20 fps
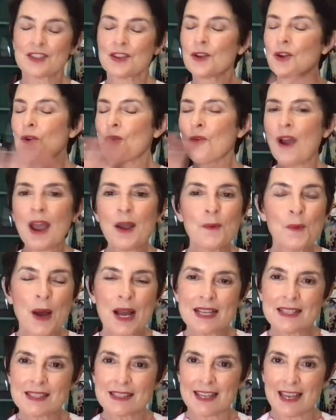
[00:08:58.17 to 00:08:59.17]
So great
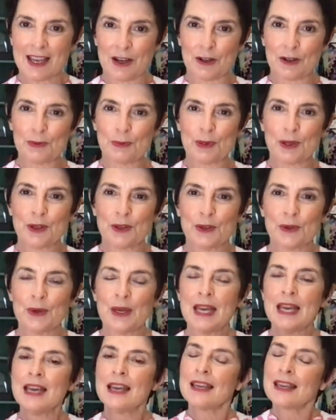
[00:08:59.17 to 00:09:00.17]
ways to help
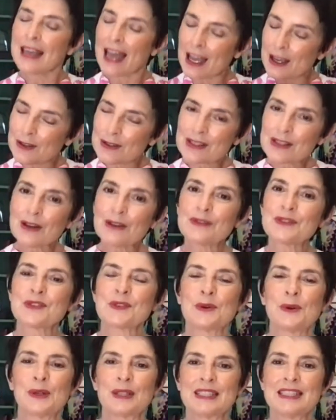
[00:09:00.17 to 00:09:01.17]
you get yourself
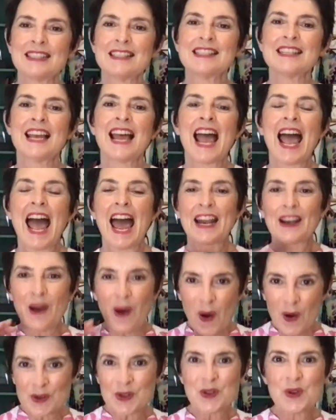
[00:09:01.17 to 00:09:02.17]
sorted and
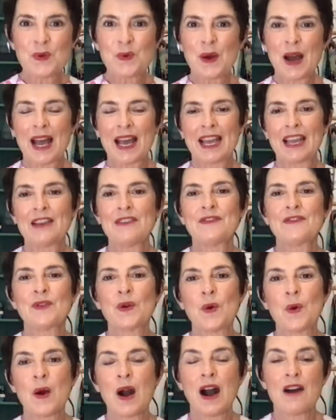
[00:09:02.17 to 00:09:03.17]
on your way
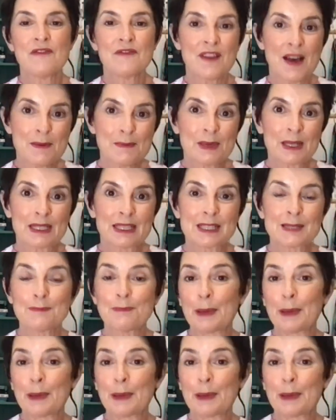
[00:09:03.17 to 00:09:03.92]
for a fabulous